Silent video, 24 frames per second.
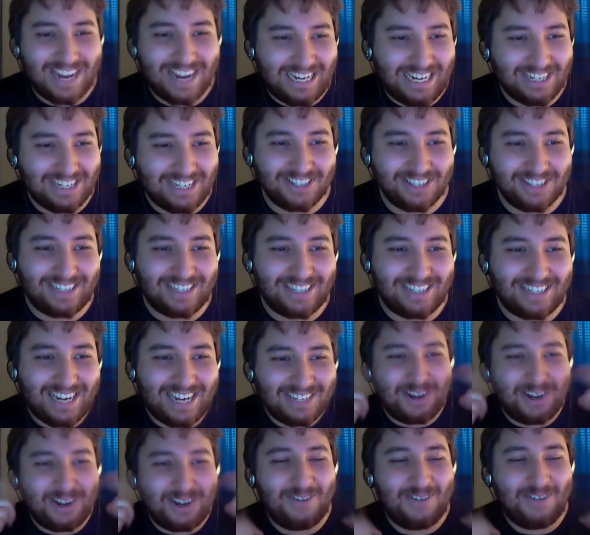just takes it off
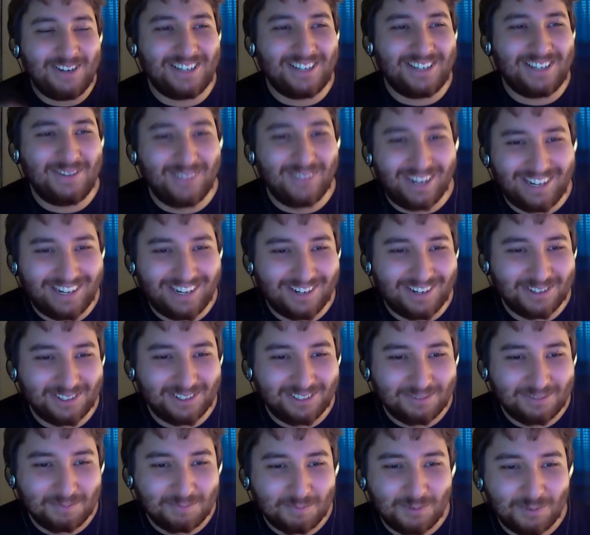and you see him and he goes,
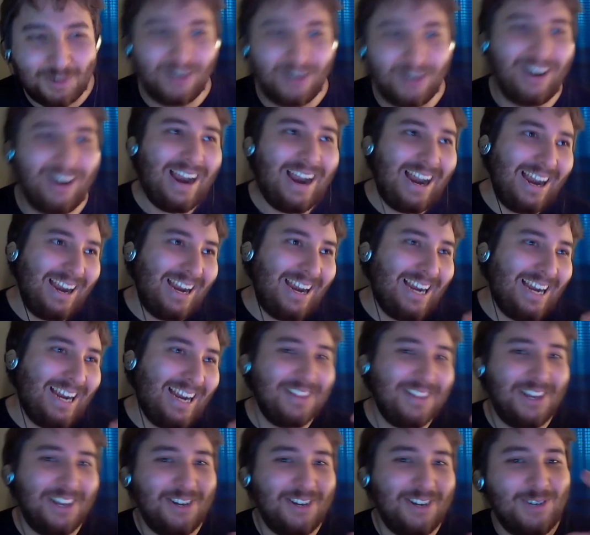"Grah," and then
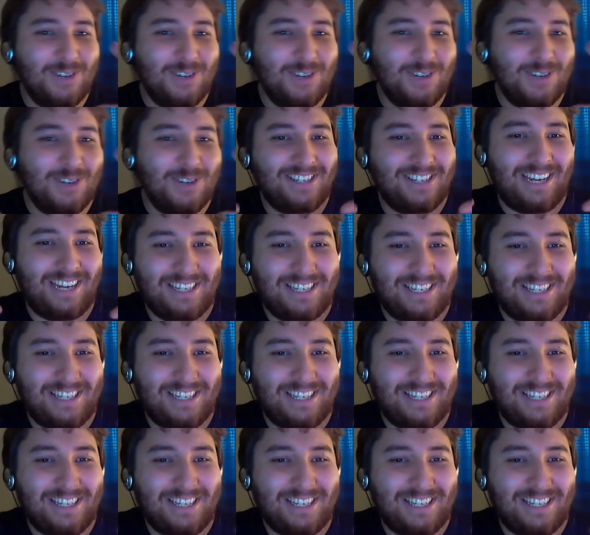you just see